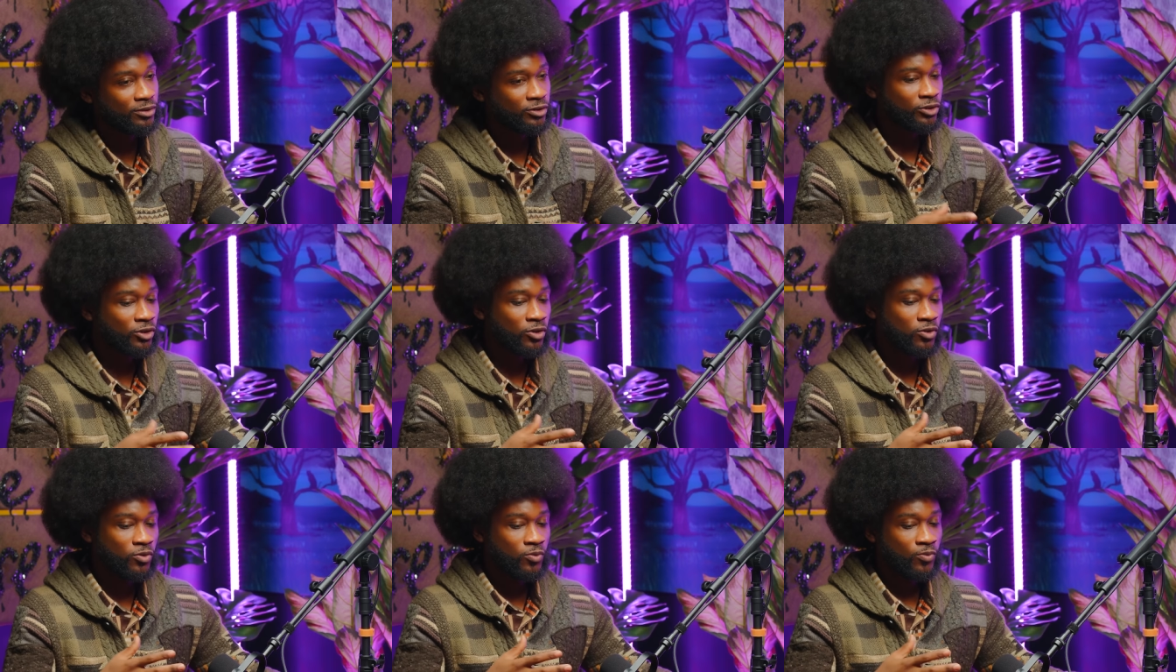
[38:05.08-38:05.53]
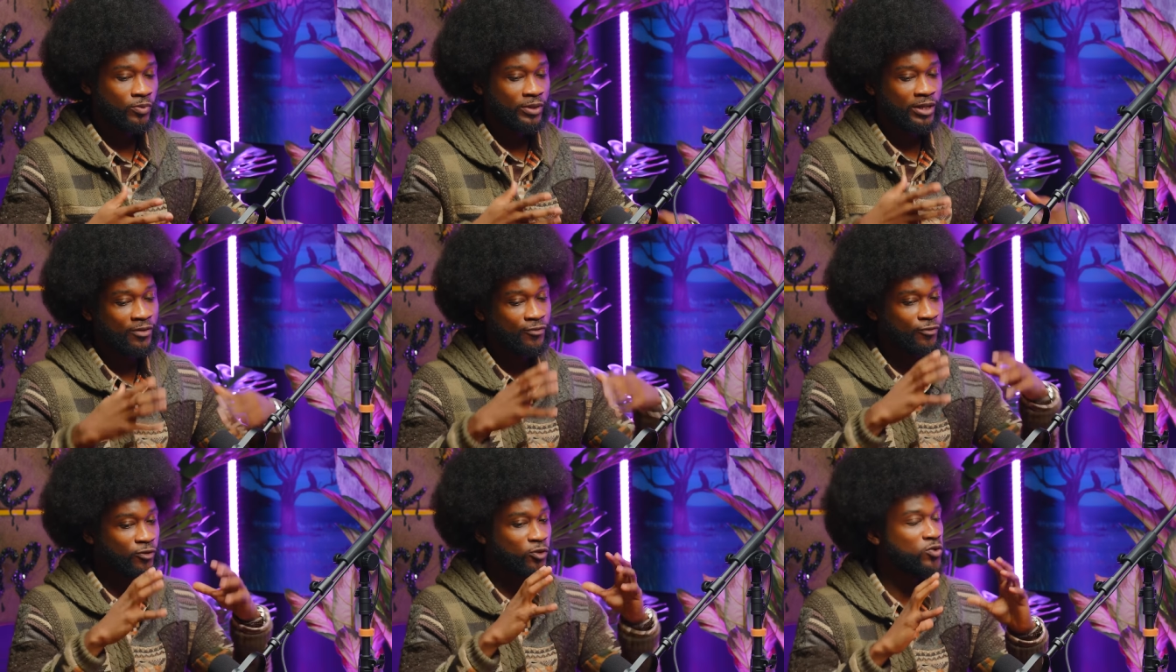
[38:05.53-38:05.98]
So
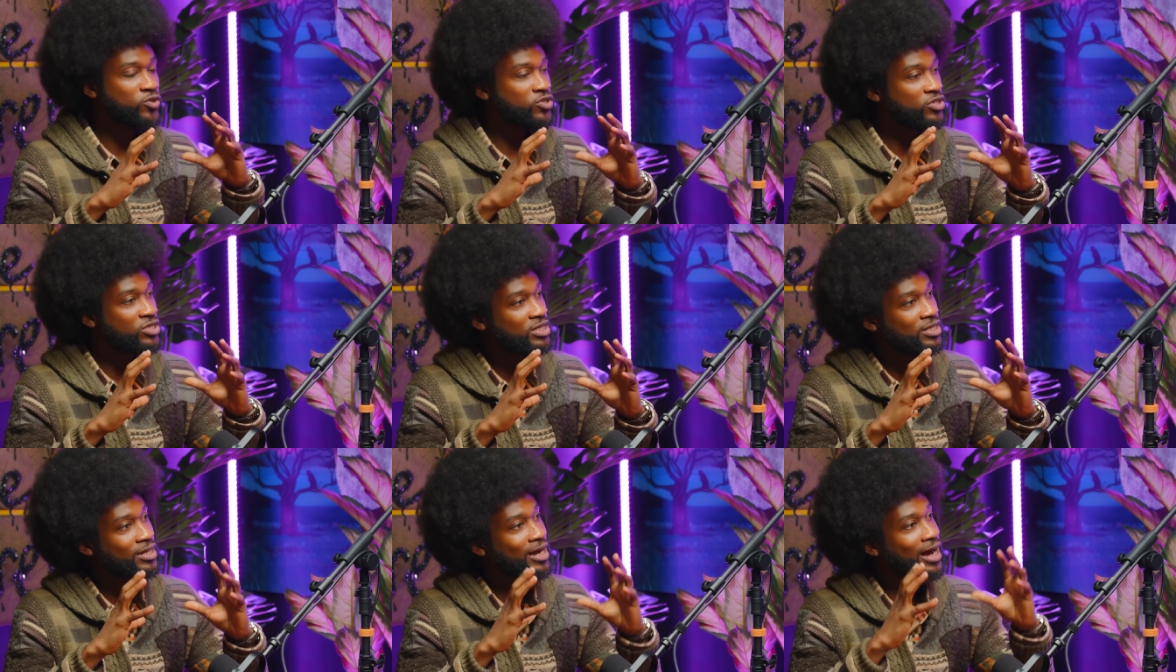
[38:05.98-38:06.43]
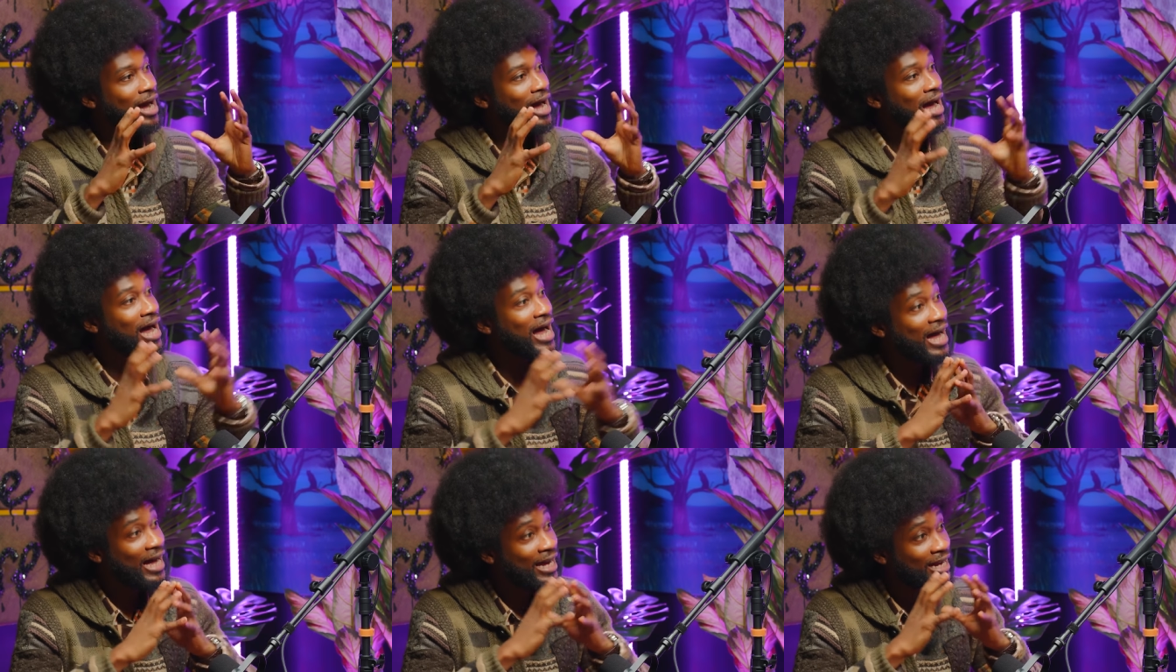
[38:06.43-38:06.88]
whenever you see a
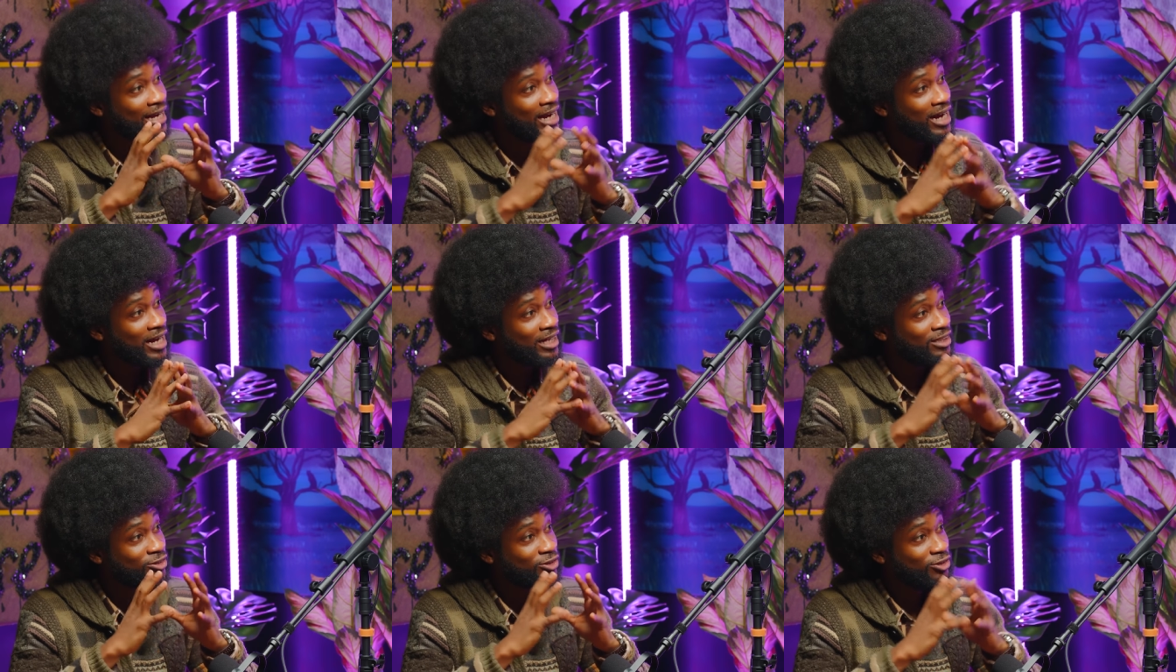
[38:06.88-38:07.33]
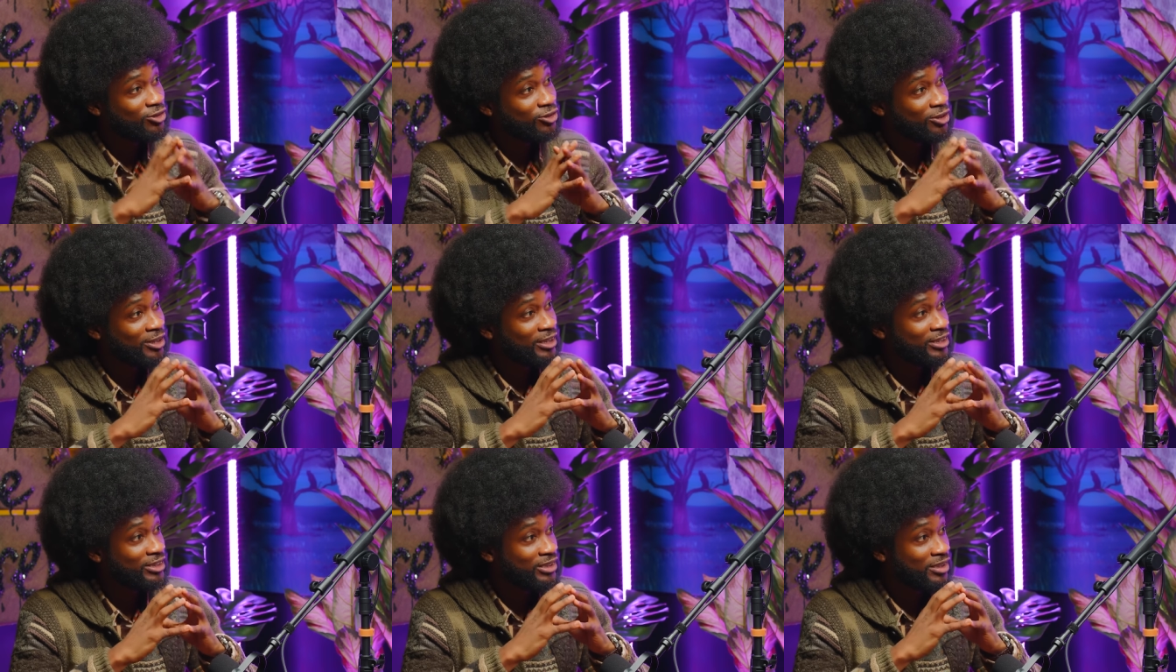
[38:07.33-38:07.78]
high
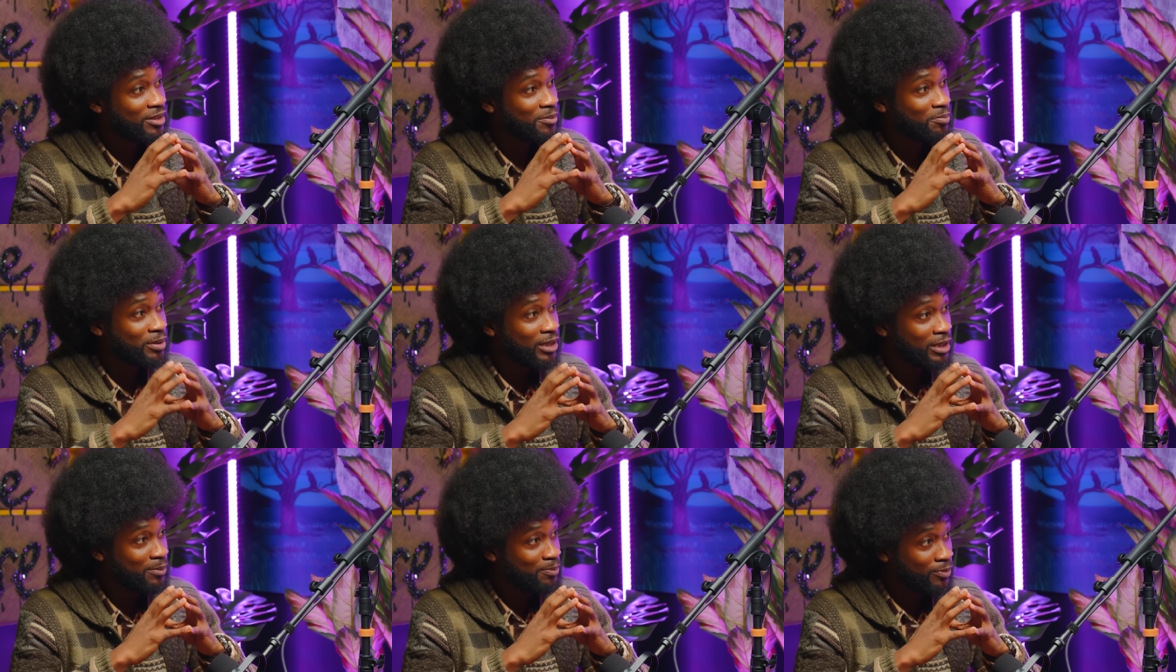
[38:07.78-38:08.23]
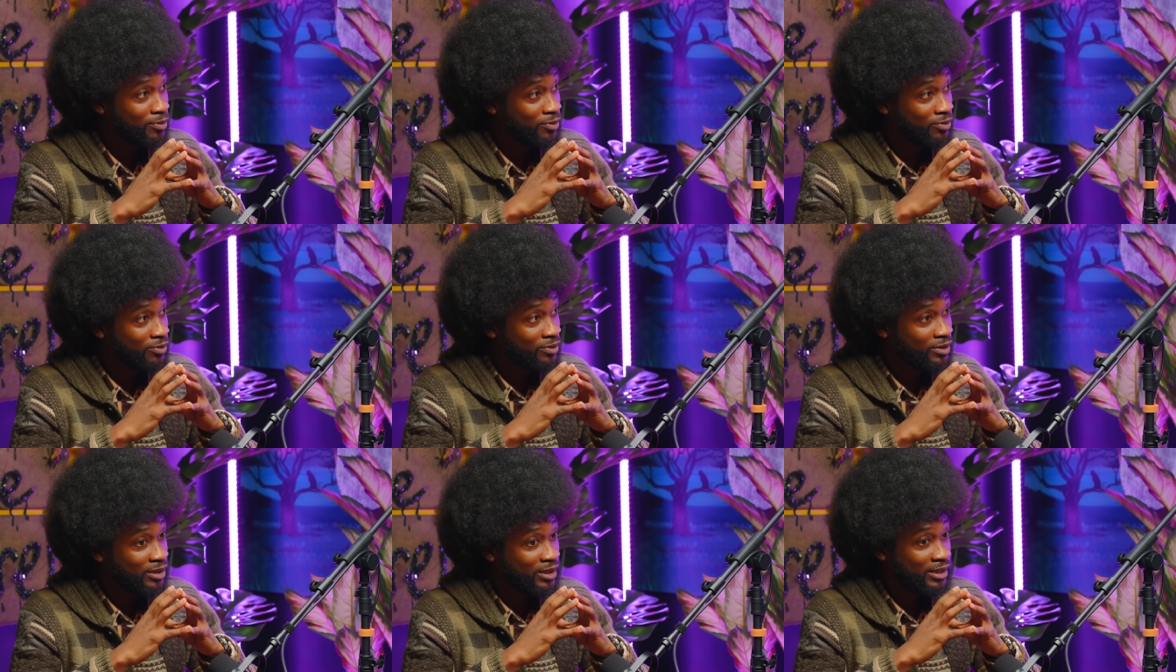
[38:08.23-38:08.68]
concentration of
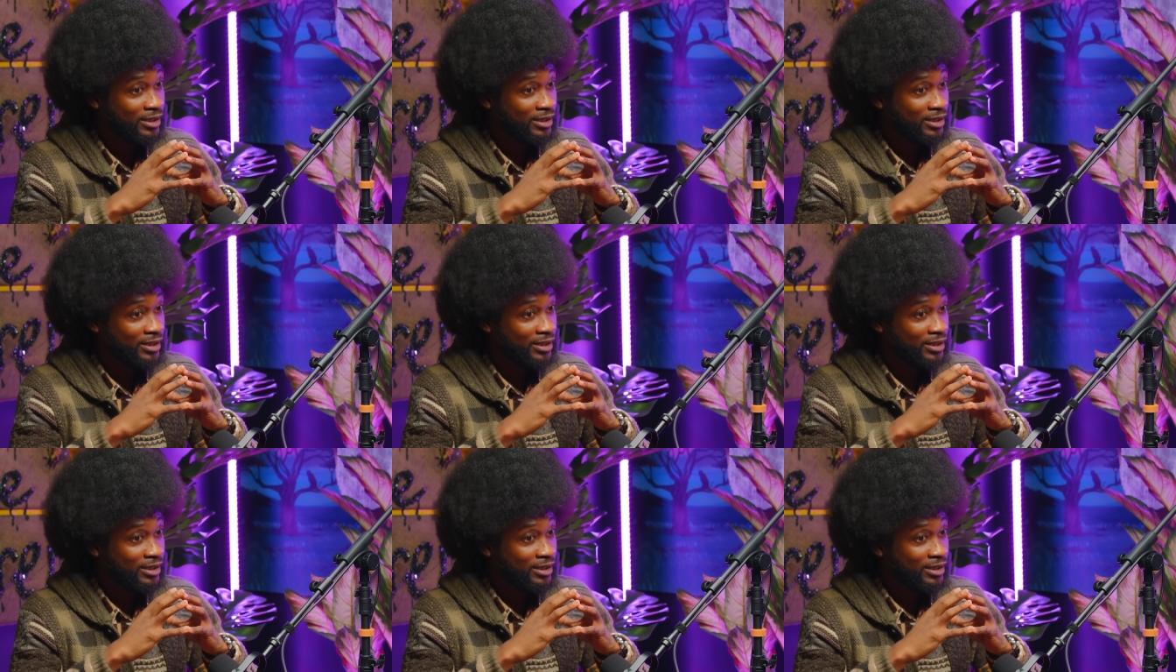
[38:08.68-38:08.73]
people